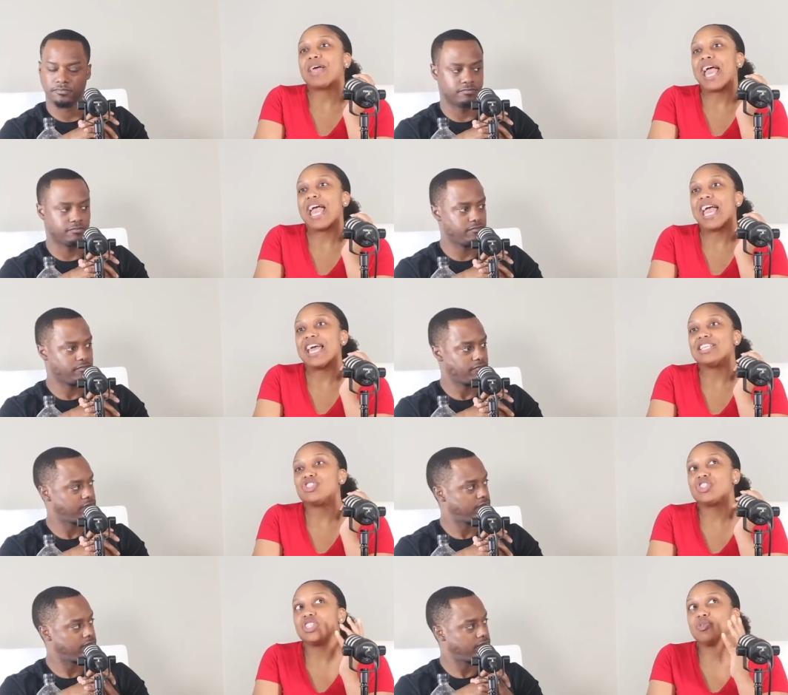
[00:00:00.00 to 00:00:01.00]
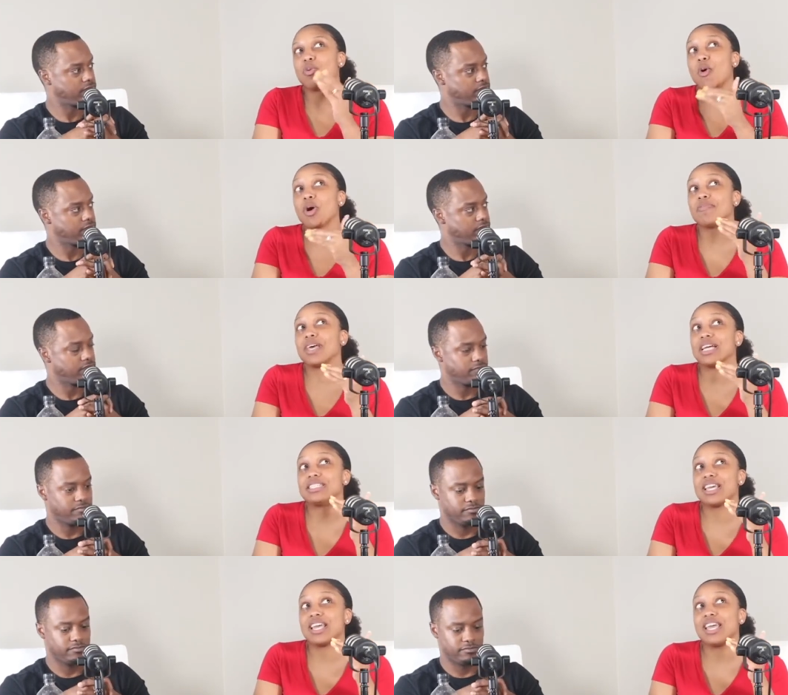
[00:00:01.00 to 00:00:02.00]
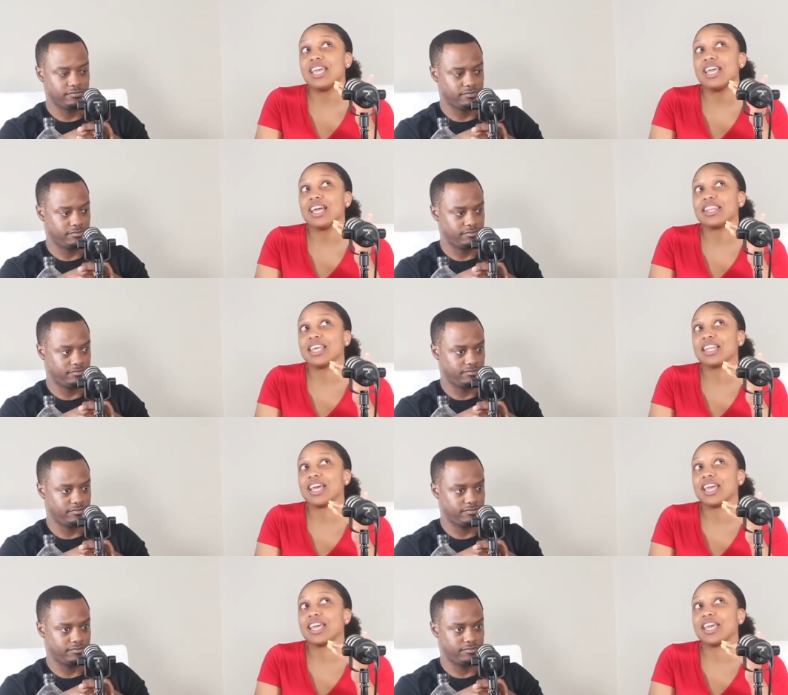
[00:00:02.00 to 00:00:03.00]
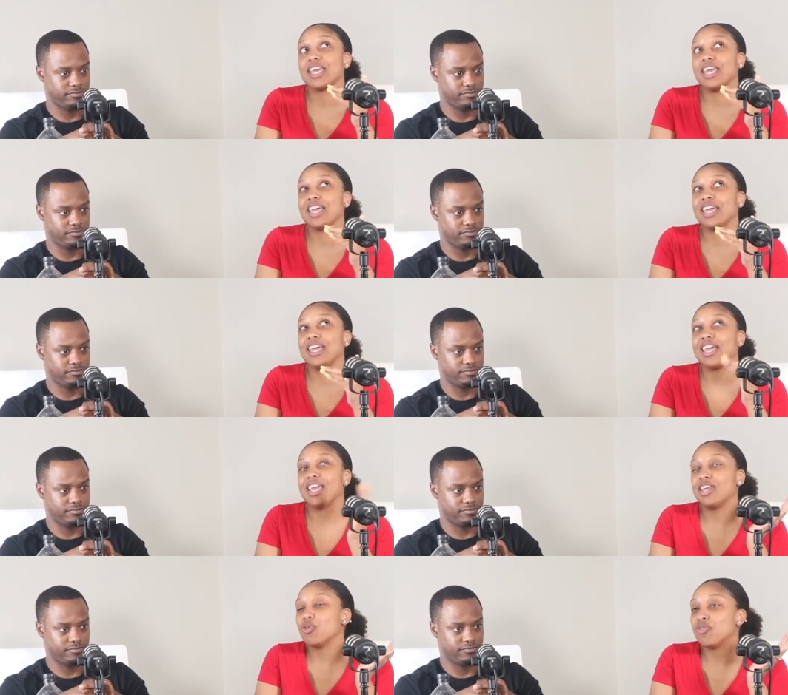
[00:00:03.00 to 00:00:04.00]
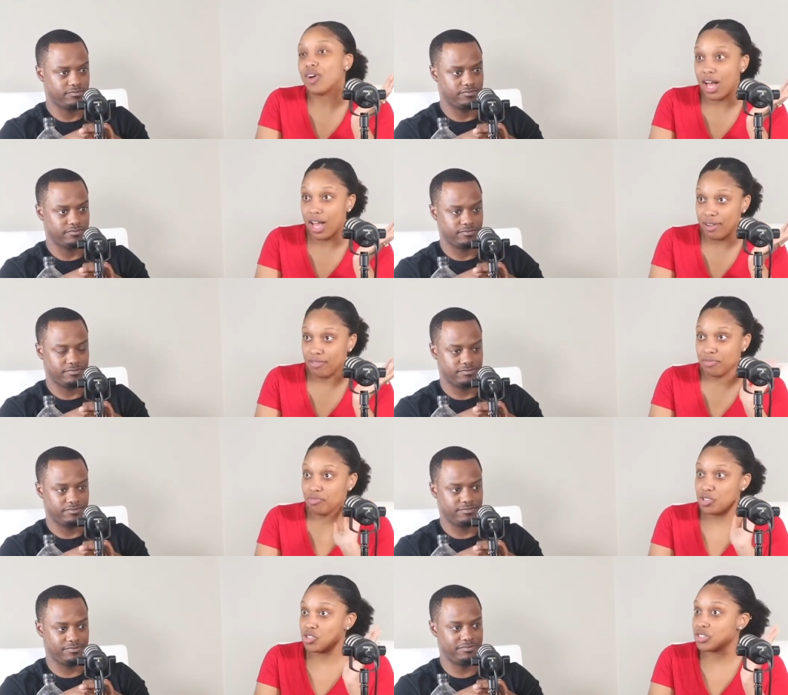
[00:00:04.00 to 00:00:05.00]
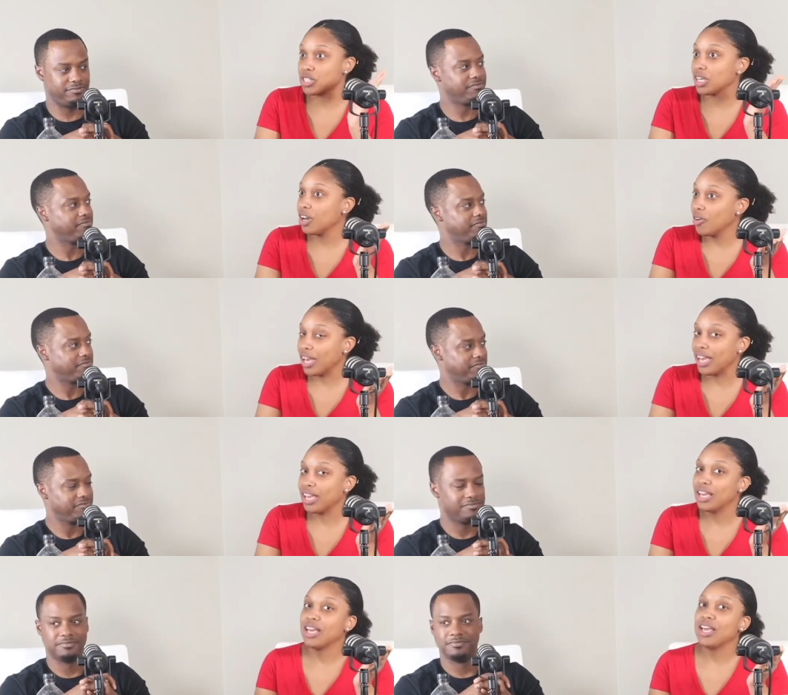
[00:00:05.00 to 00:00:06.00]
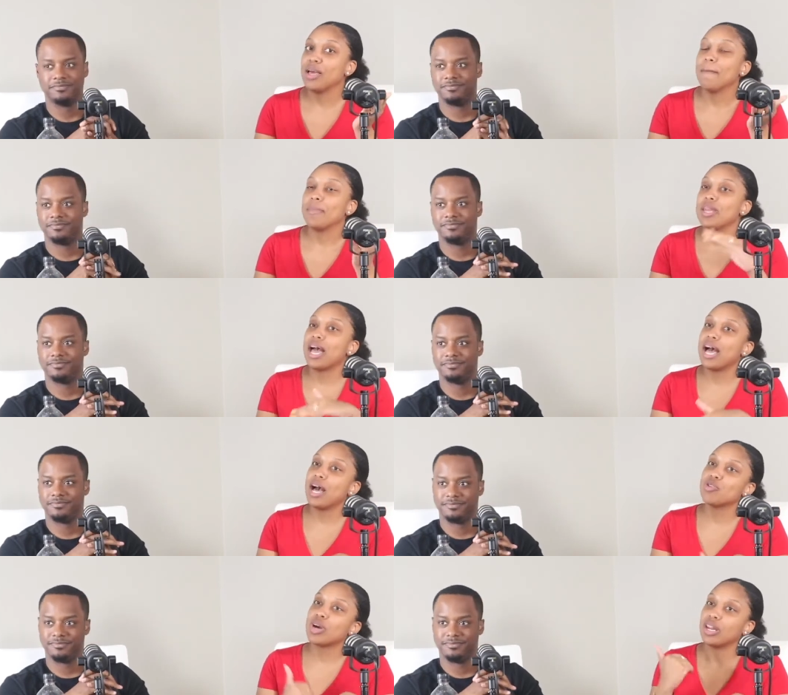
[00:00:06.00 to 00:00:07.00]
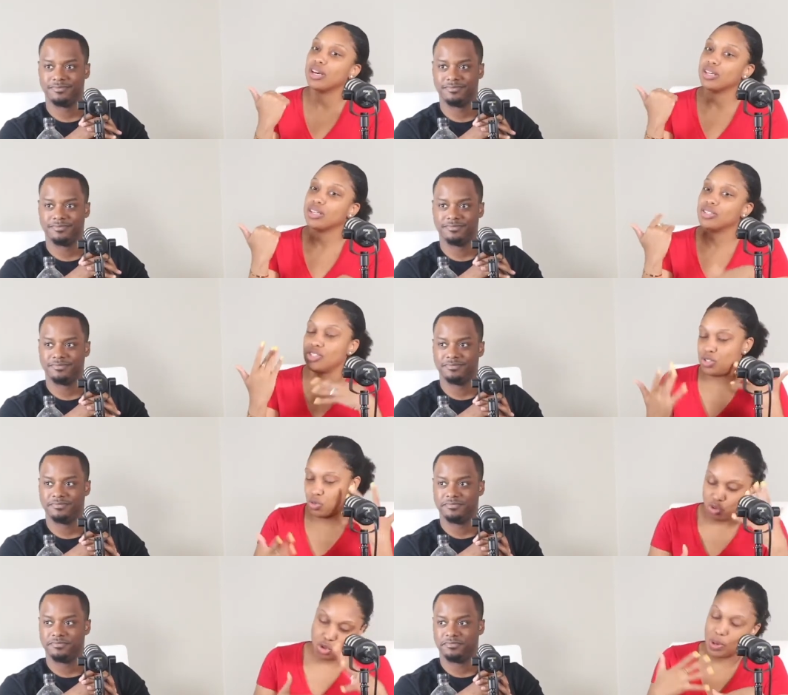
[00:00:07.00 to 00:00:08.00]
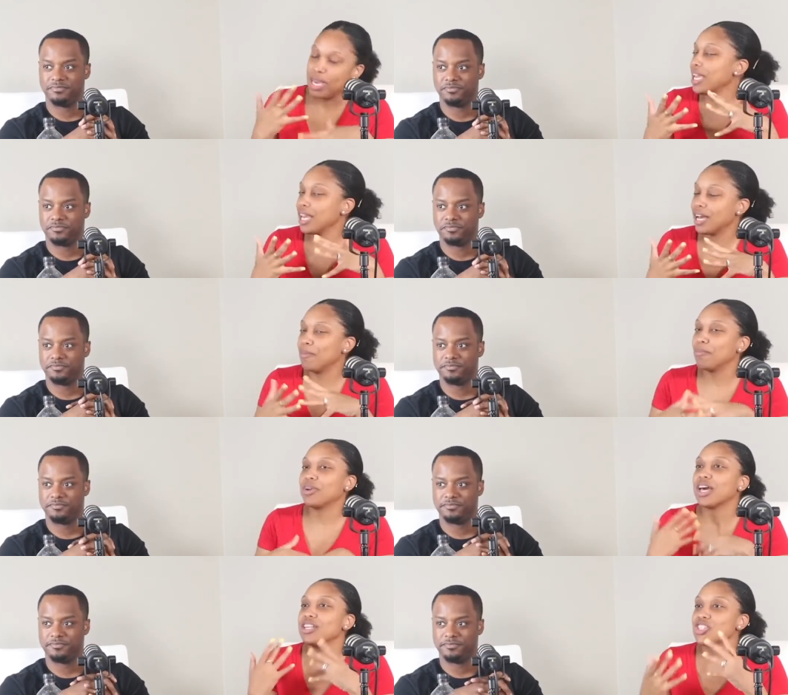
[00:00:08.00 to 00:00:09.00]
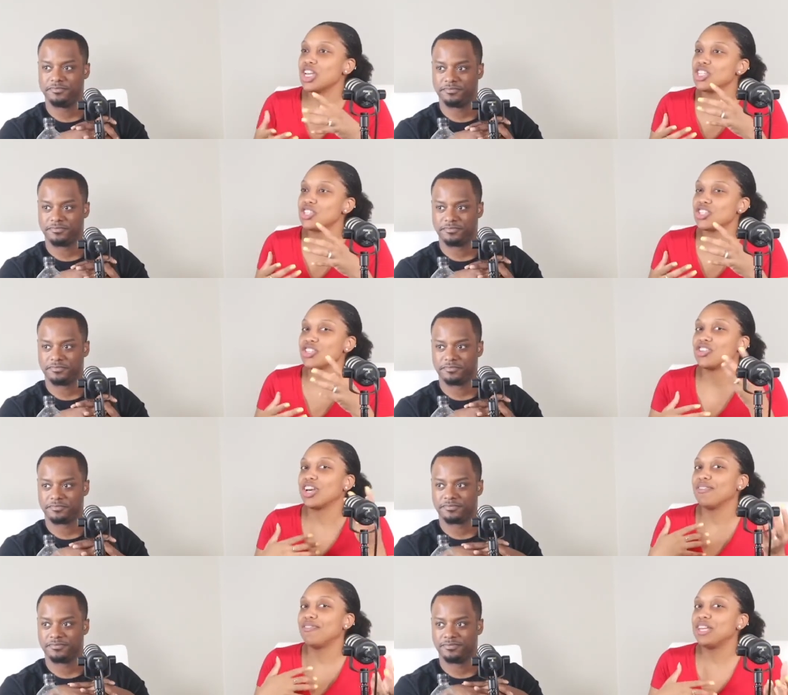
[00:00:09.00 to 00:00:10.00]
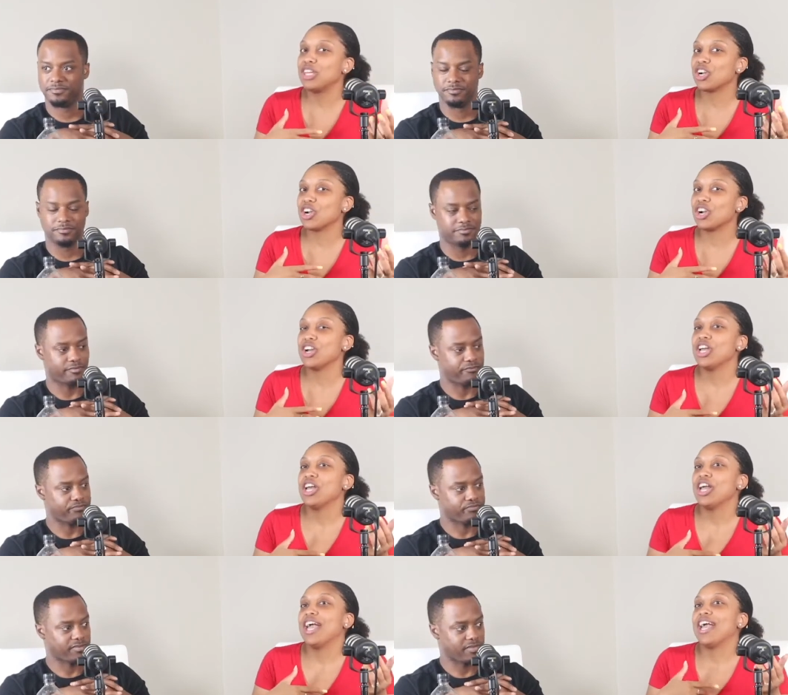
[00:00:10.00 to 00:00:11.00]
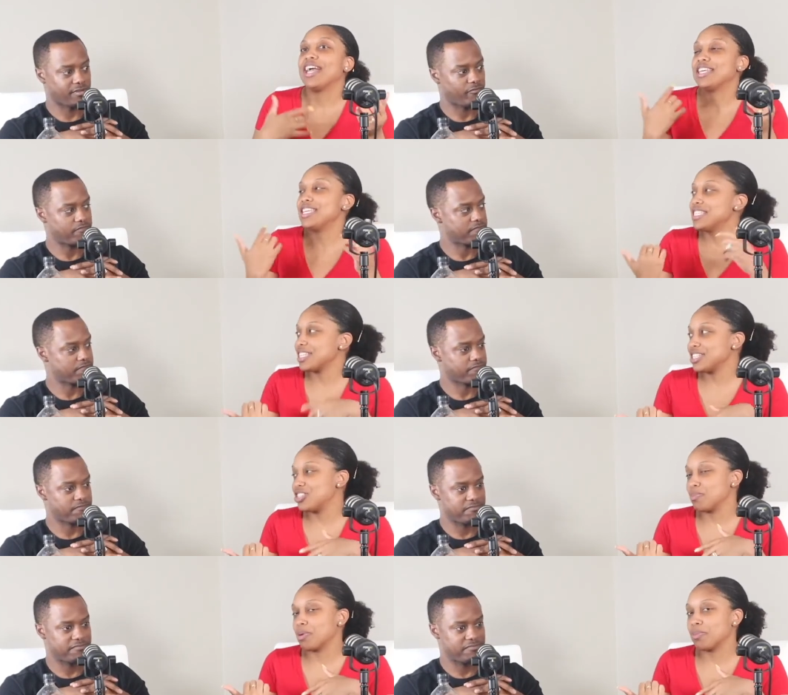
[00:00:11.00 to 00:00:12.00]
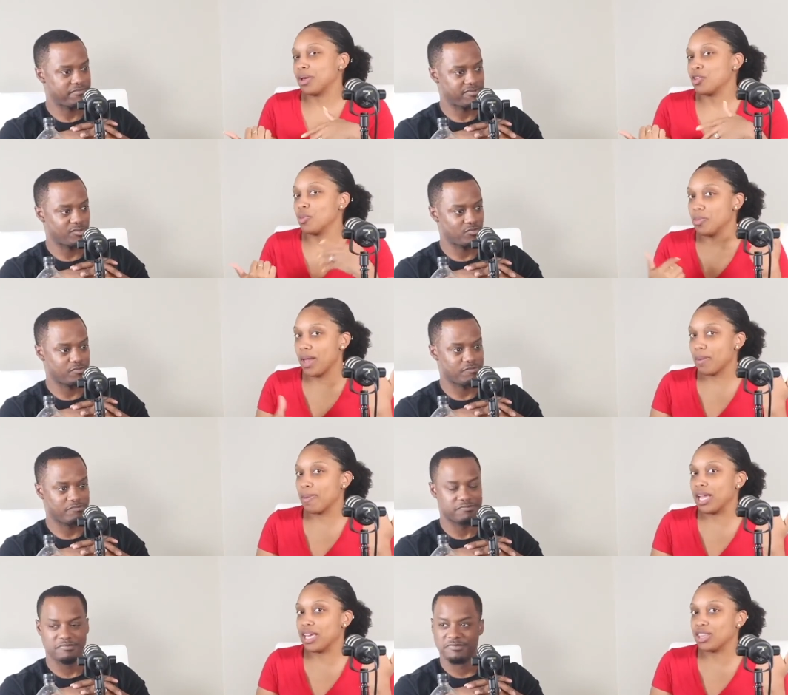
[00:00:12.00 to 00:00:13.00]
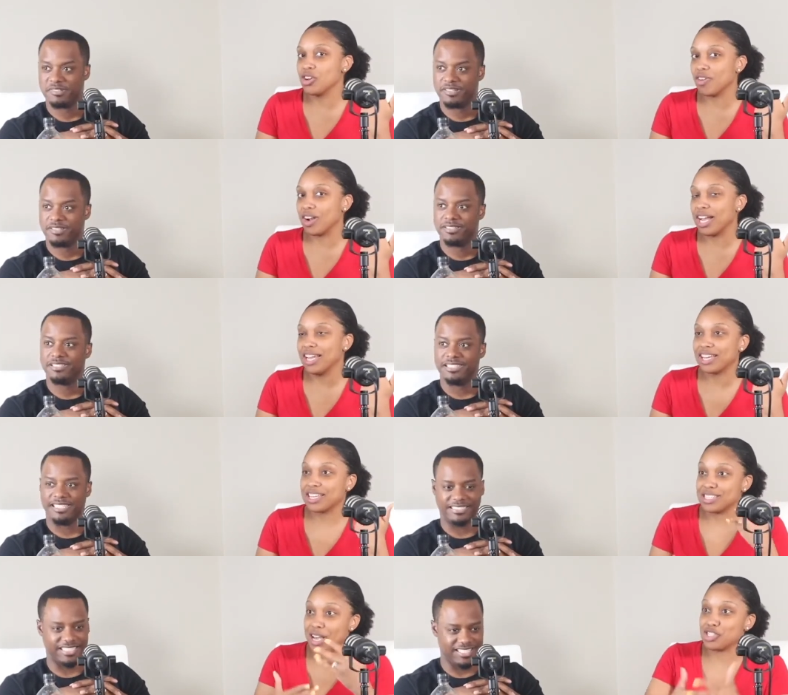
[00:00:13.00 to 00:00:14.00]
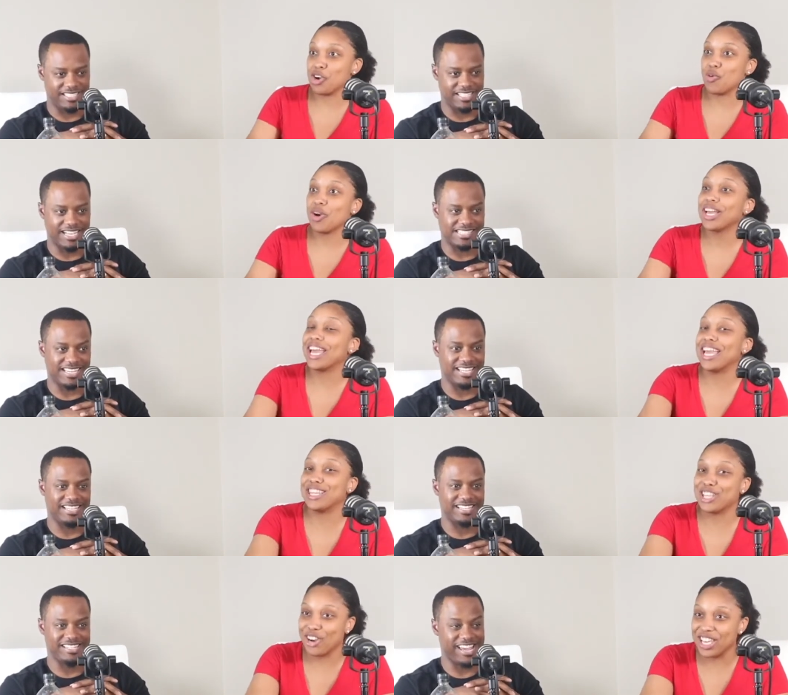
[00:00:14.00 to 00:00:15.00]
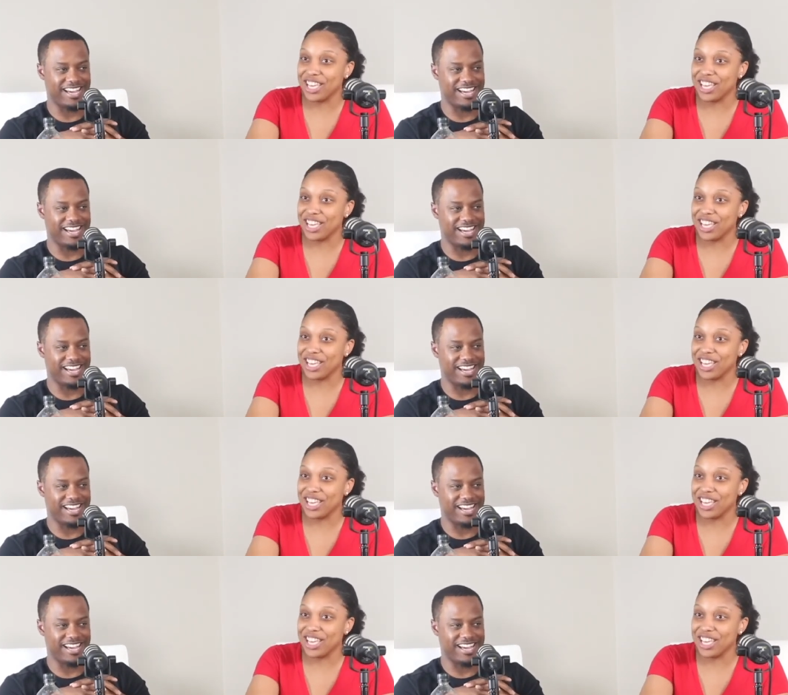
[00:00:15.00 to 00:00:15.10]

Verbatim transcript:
Speaker 1: and she woke up that day, I think like 8.05, which is like, okay. But now you gotta, she's, she's waking up, gotta change her, you gotta feed her. And he's at the gym, and I'm like, you're gonna be back by 8.30, right? Because okay. I start working at 8.30. Yeah.